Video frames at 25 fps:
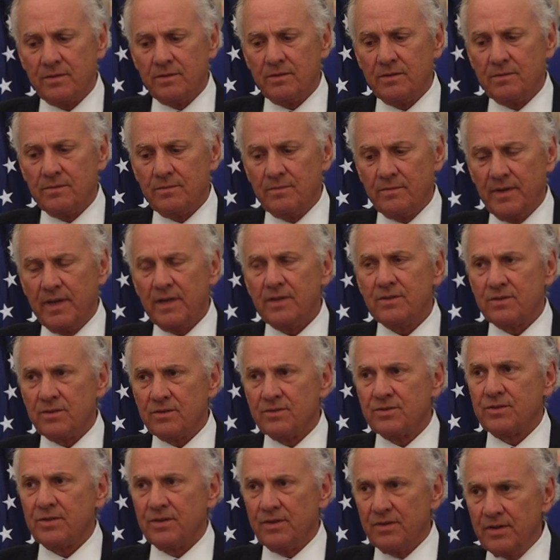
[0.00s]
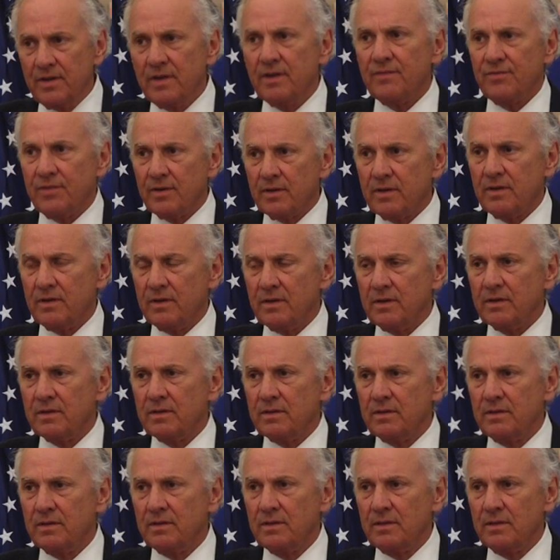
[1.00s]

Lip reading: a significant